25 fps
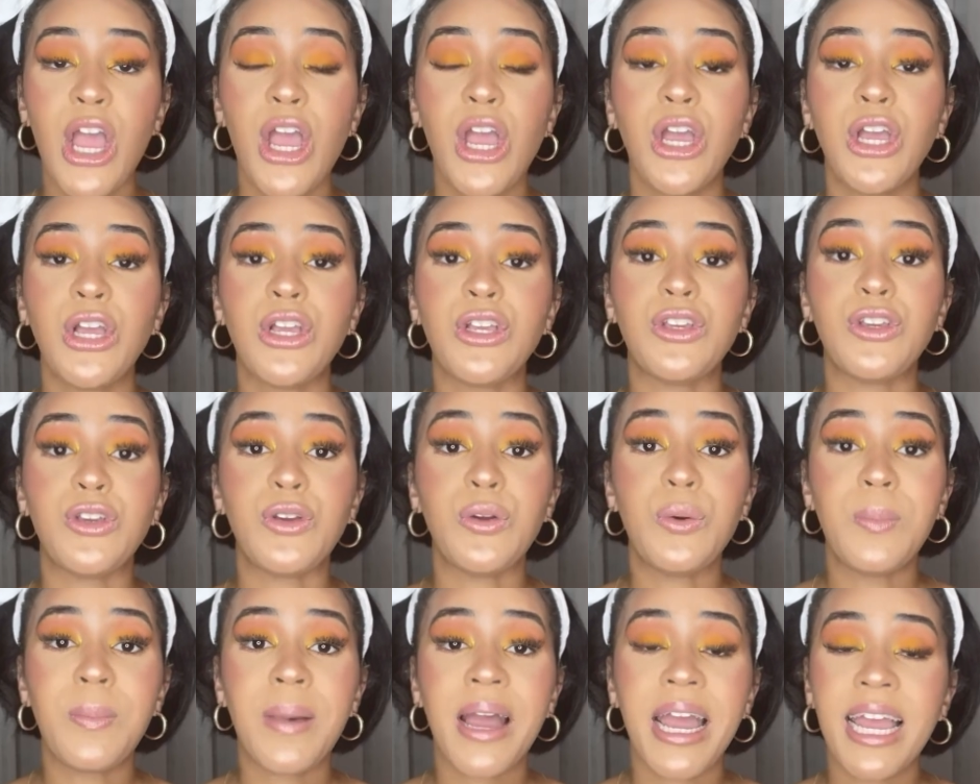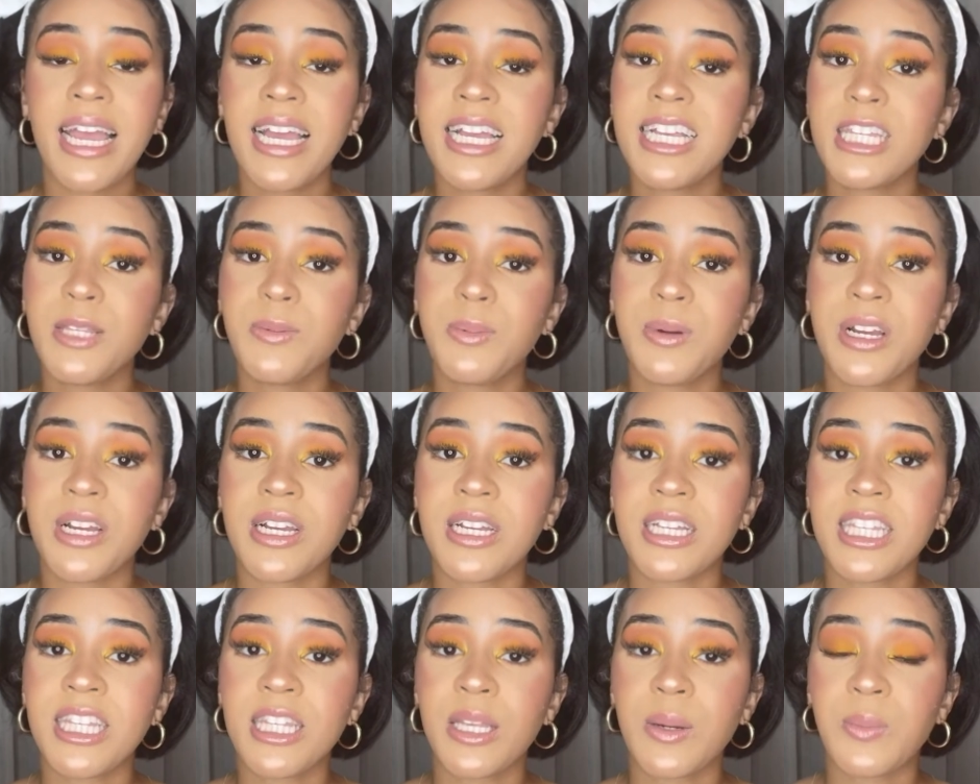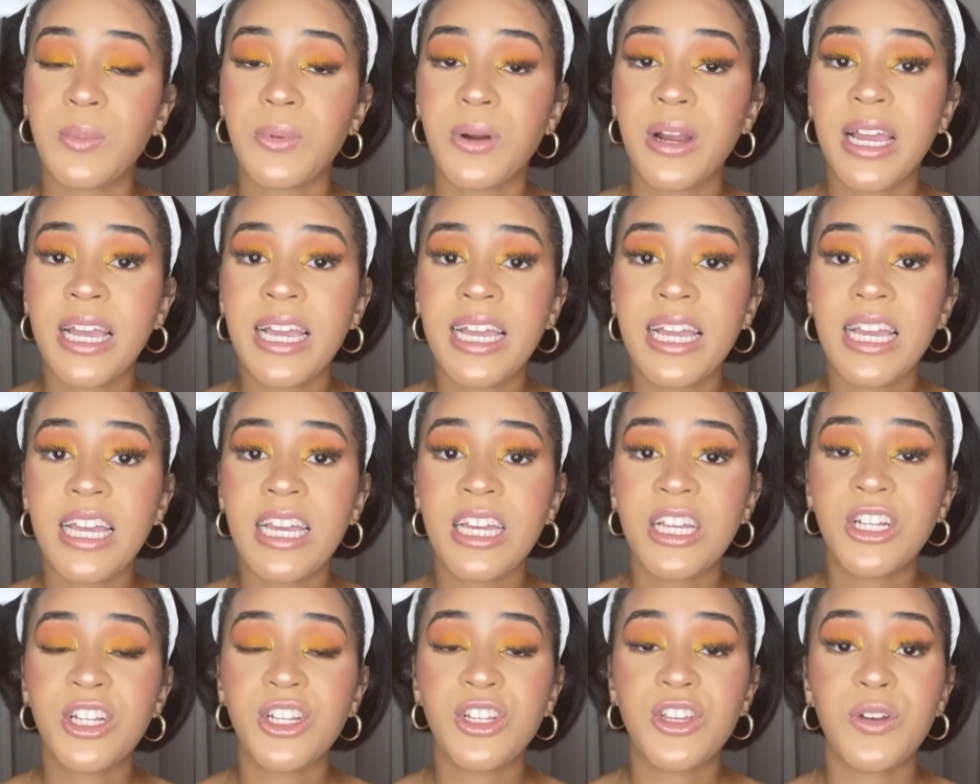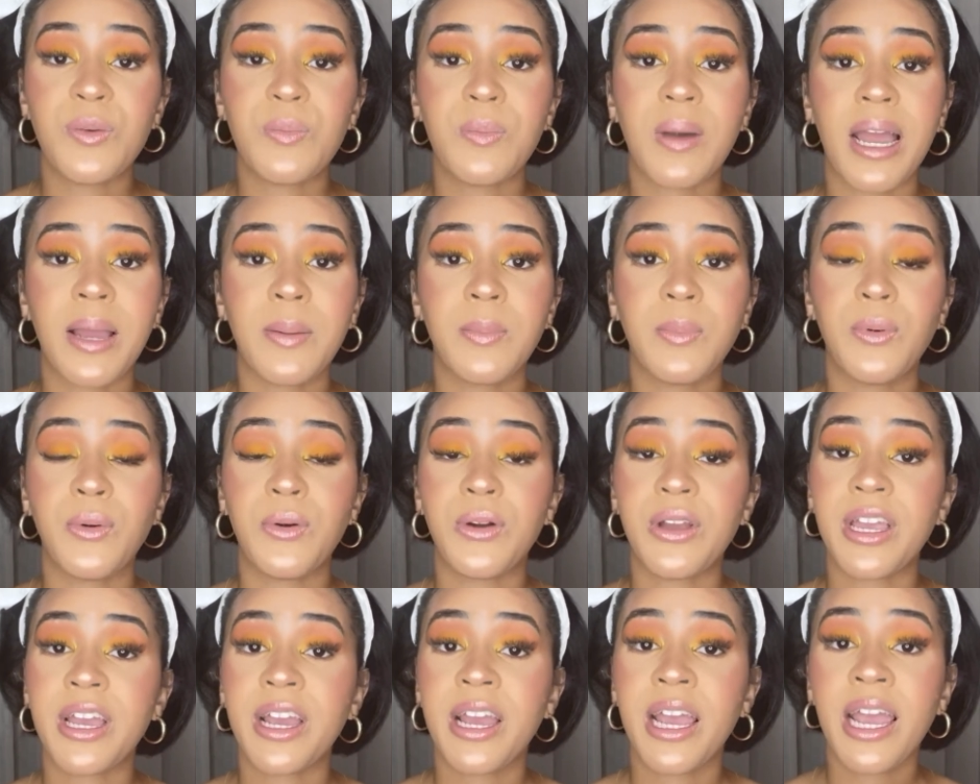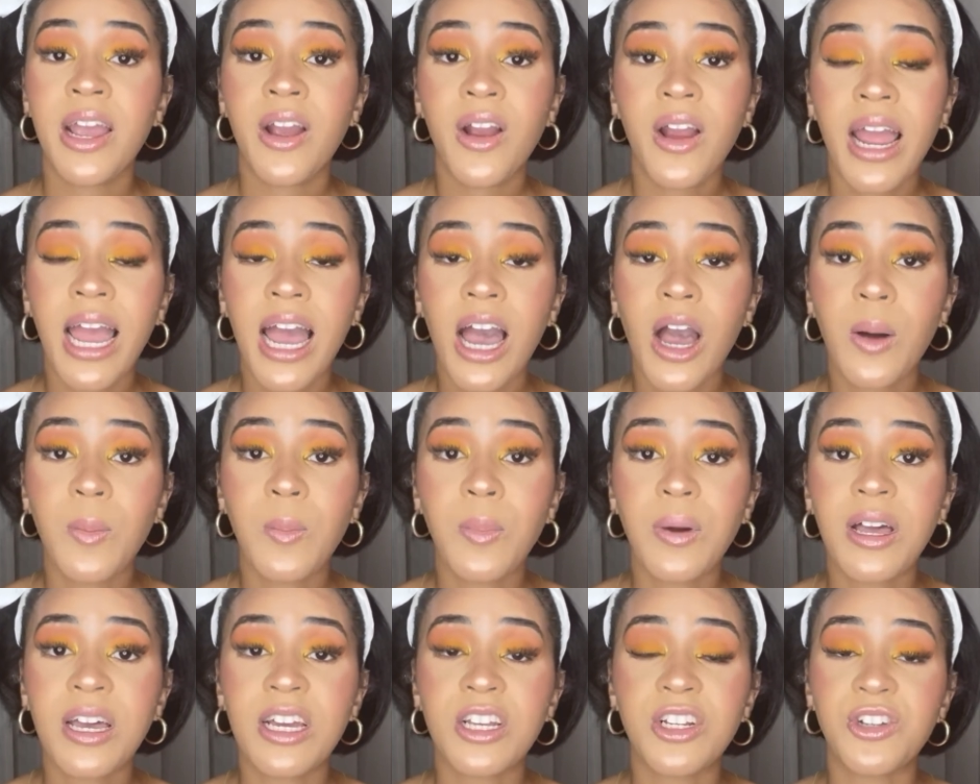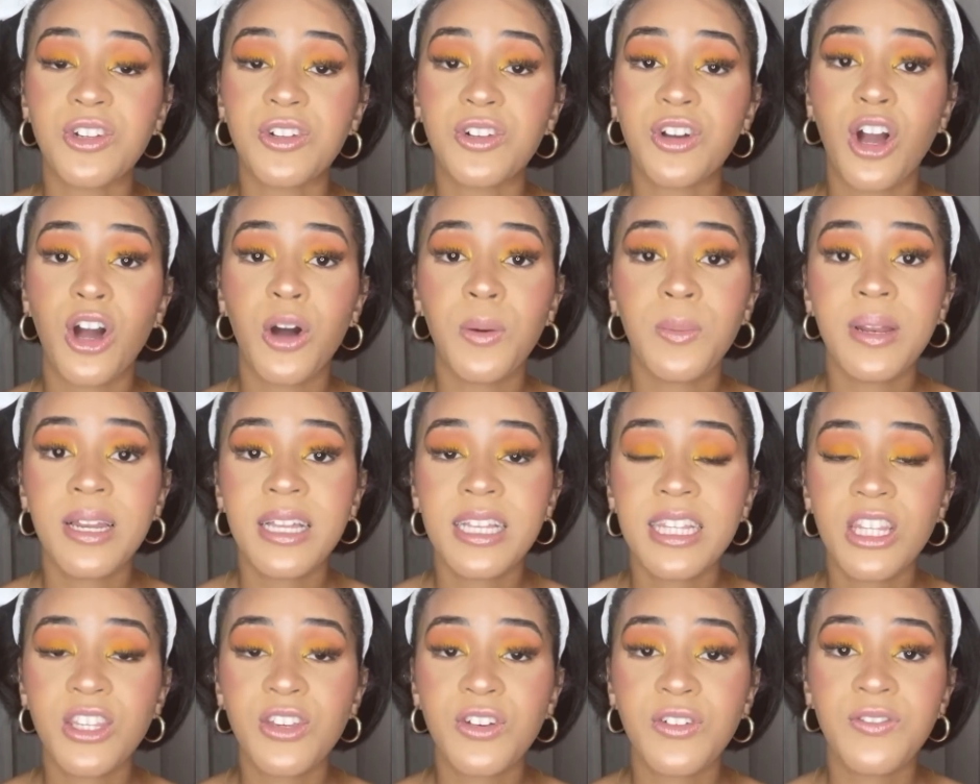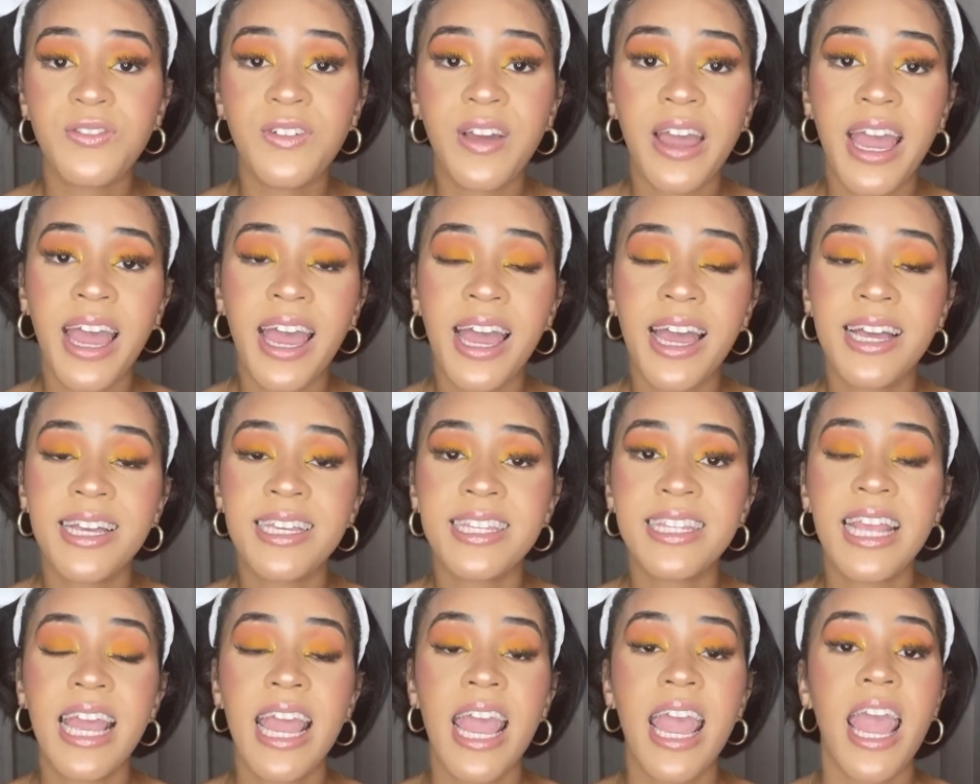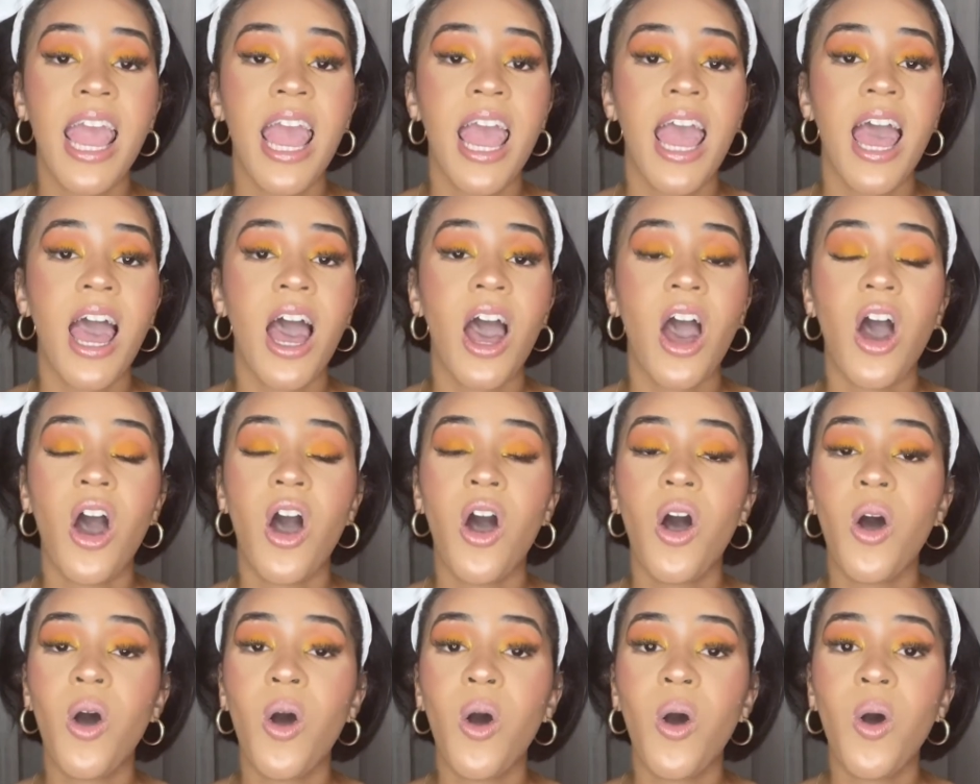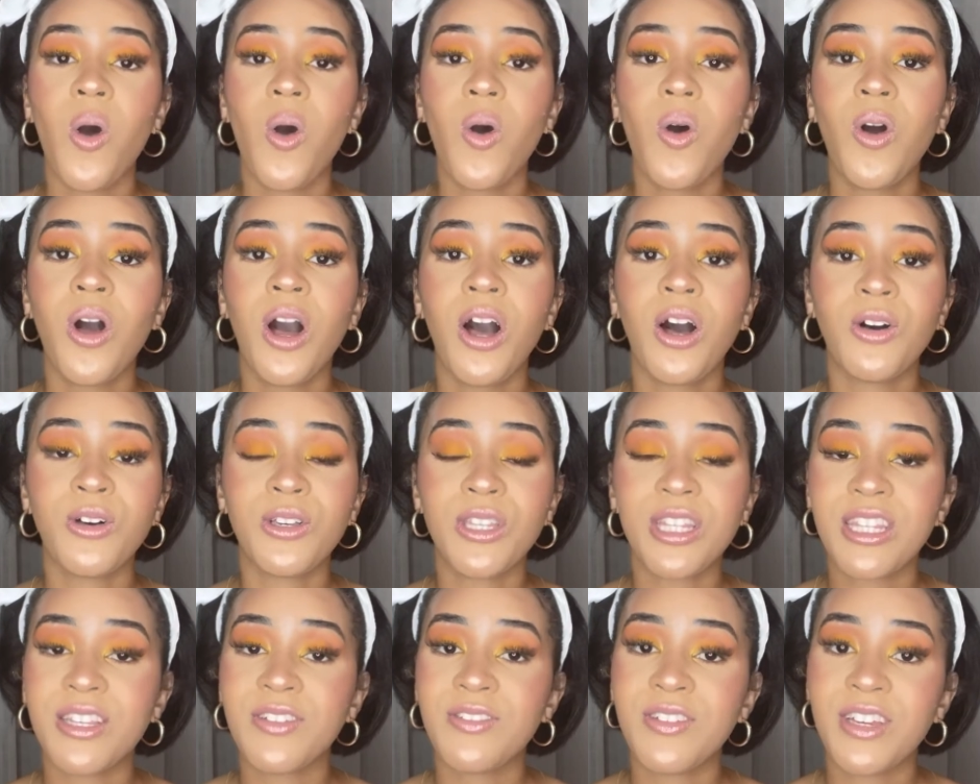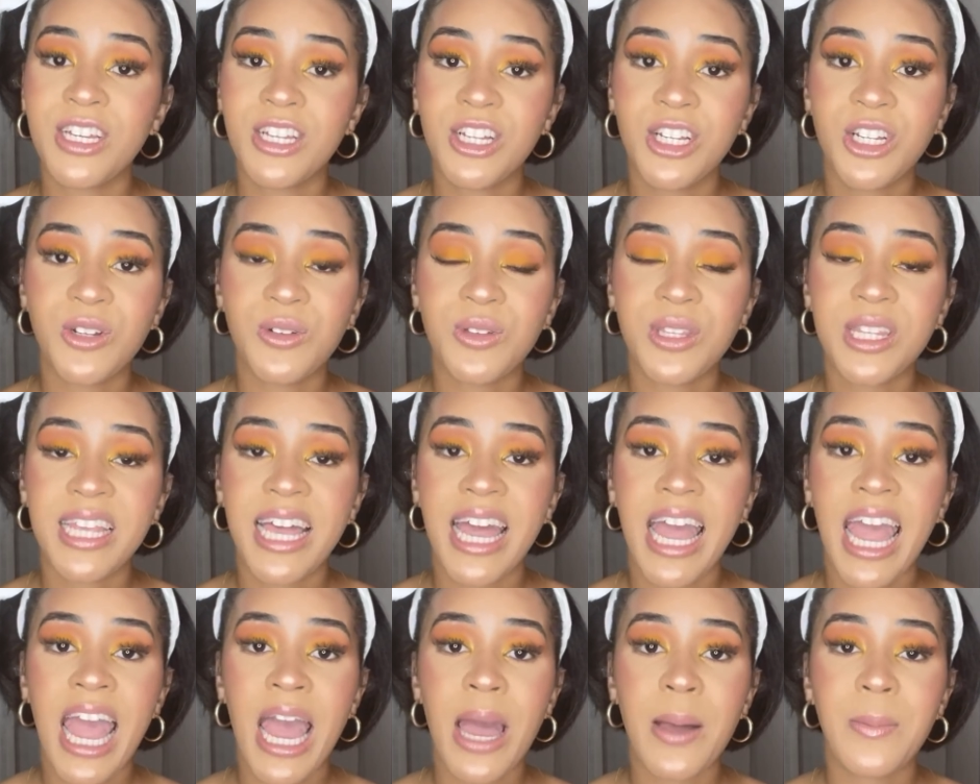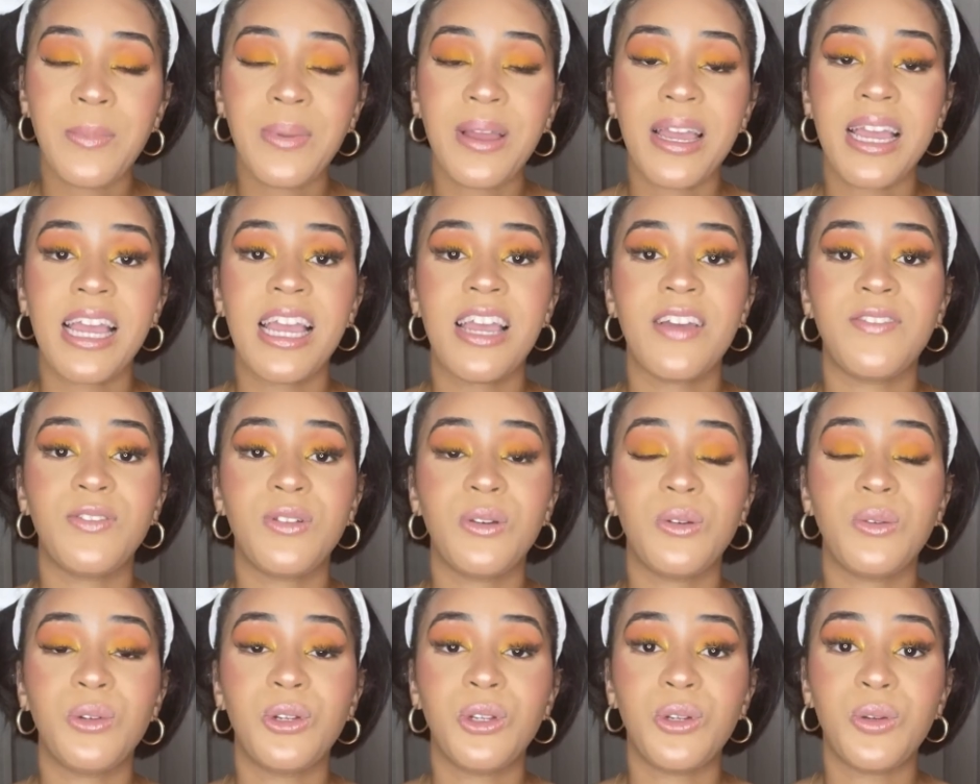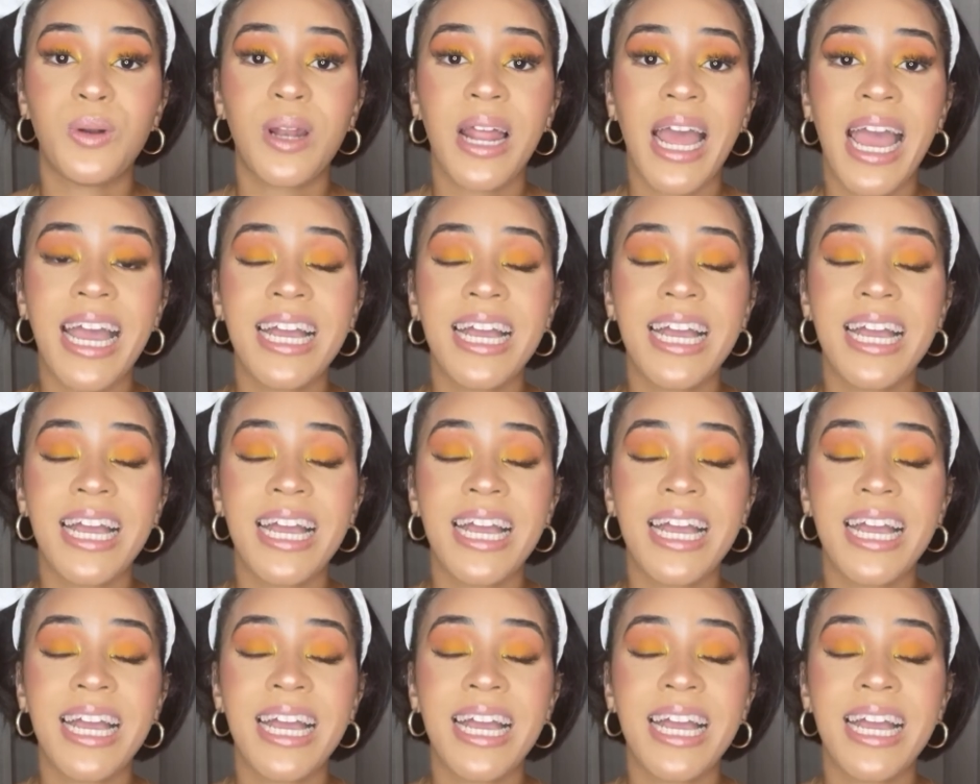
you might experience some breakage. You might pull your hair out because you're combing it too fast. A whole host of issues could happen if you do not